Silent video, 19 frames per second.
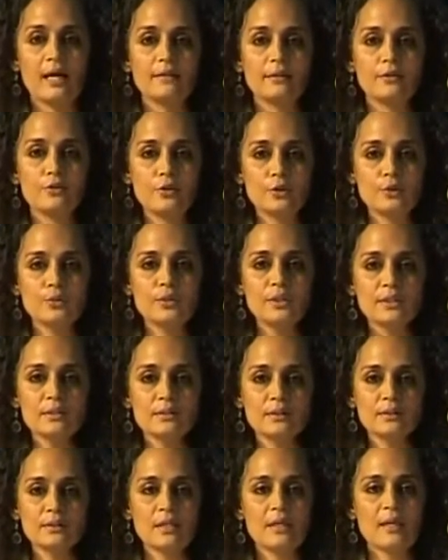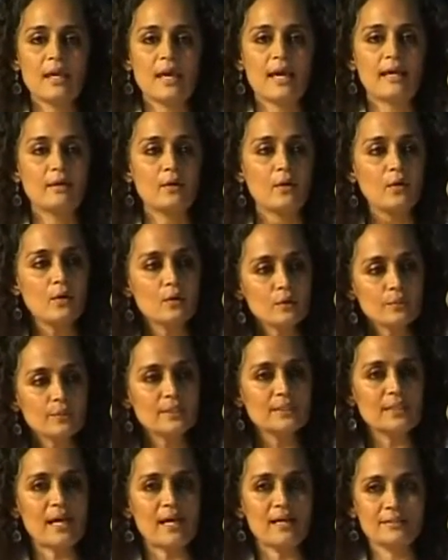And the tune is, and
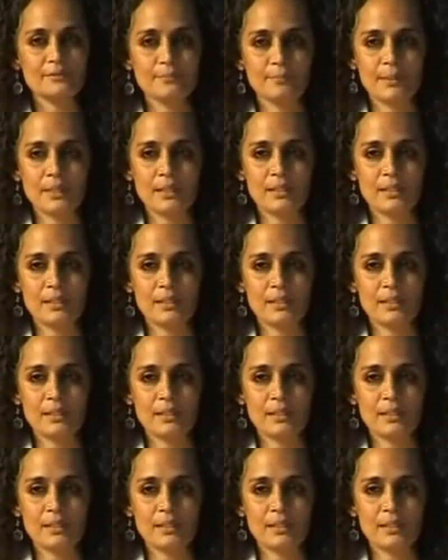always has